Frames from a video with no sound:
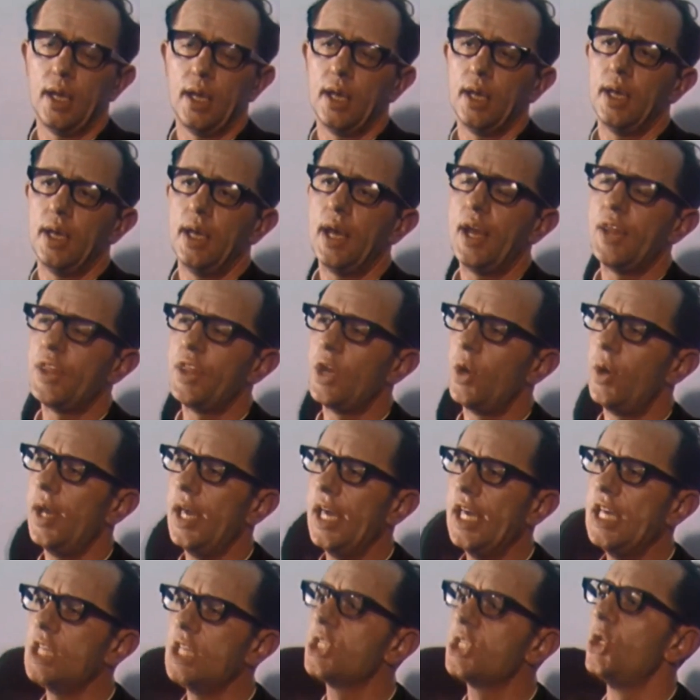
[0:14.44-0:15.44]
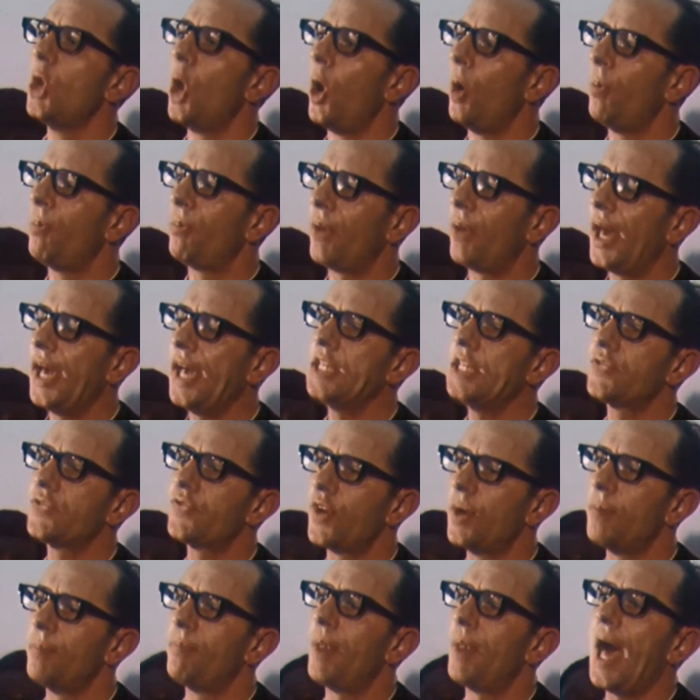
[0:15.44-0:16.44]
And there is no place
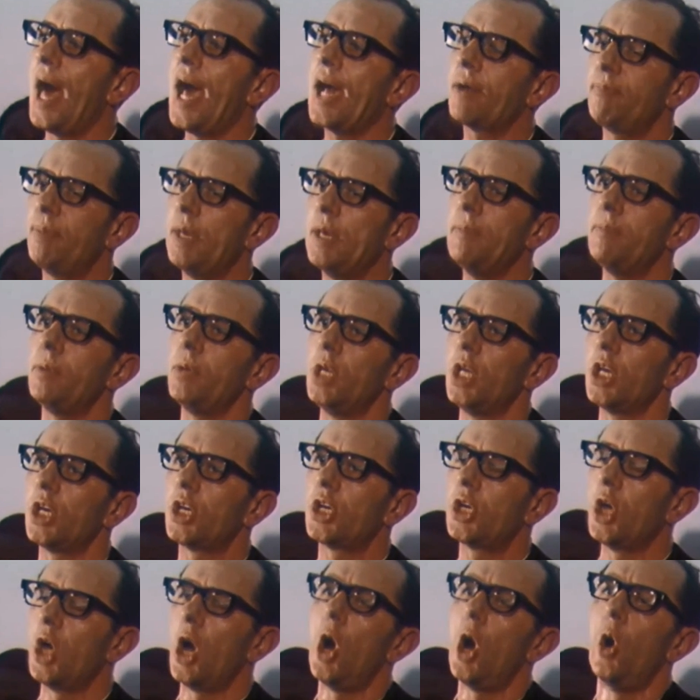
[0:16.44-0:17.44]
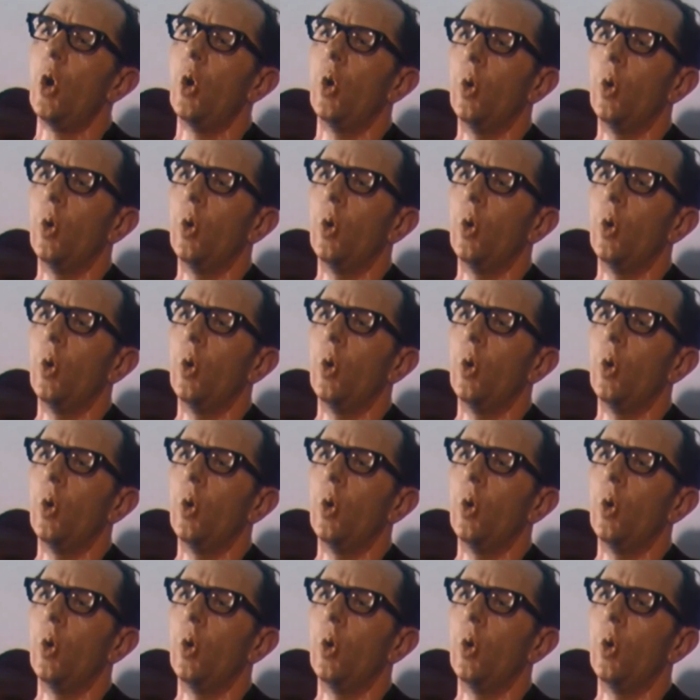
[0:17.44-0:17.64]
for black people to go.